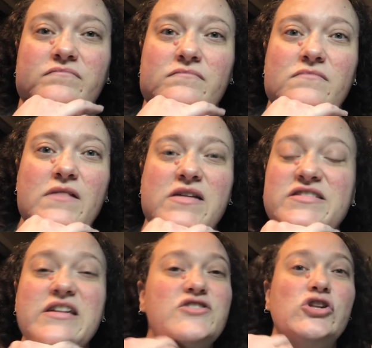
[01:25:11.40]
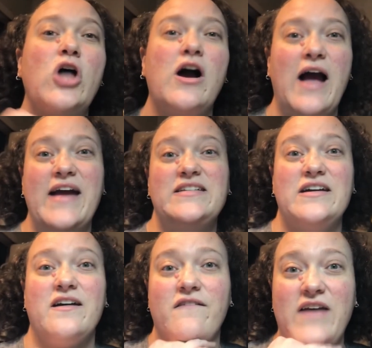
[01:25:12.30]
stitch along idea of
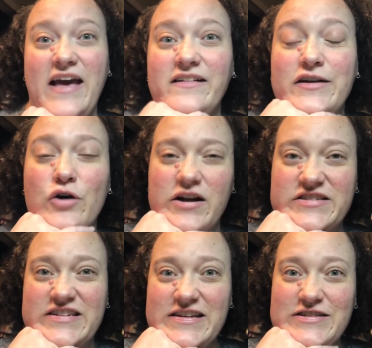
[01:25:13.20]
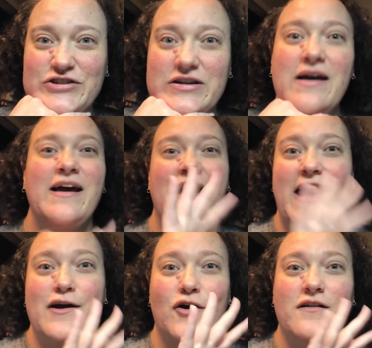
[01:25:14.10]
Kaylee Cross Stitch. Hey
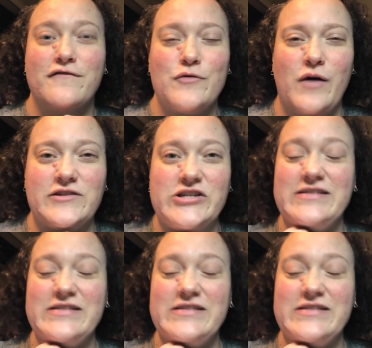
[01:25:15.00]
girl, if you're watching.